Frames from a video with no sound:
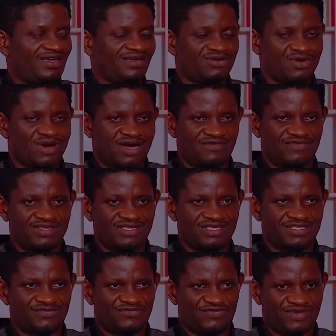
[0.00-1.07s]
You are having
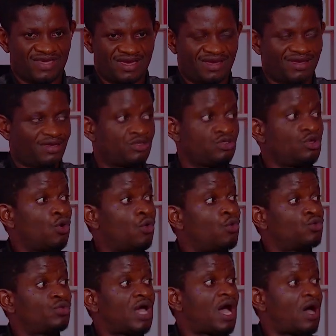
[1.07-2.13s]
this fear in your
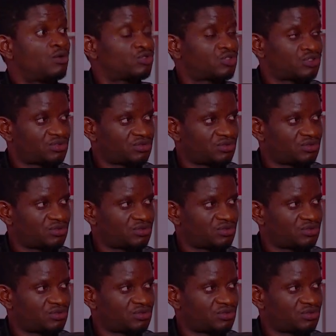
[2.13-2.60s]
own house.